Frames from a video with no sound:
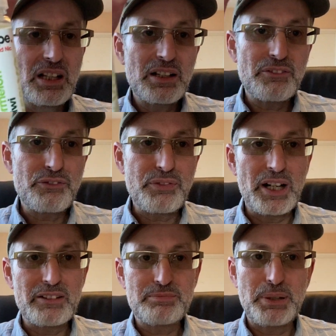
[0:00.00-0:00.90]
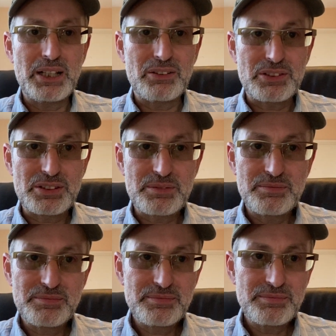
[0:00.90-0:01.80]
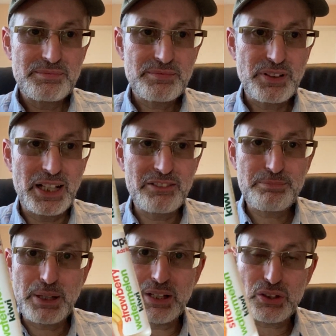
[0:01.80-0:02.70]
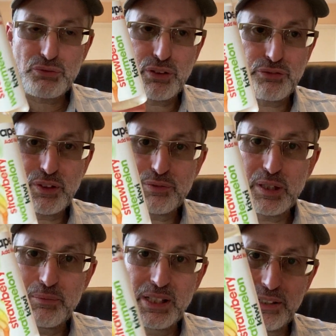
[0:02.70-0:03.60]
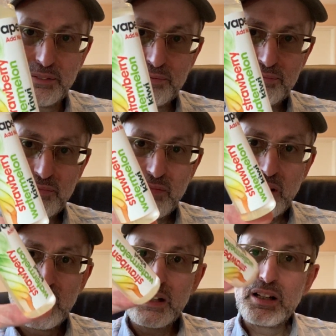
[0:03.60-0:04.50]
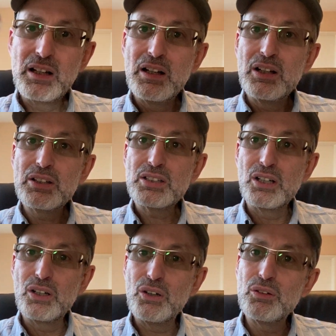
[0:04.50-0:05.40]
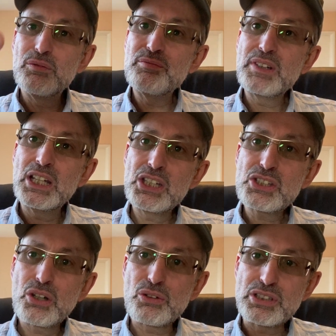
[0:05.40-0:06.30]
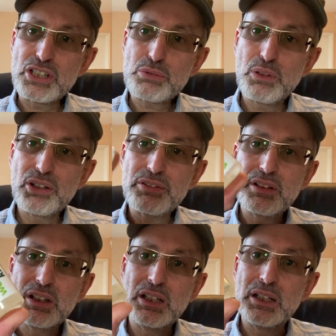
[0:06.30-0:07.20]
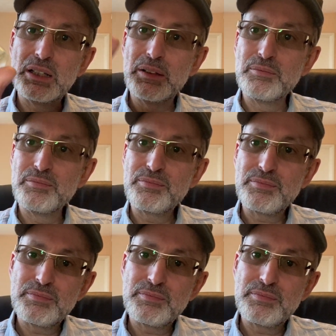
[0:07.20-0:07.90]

£5. £5 for 50 mil. So he chose this one, and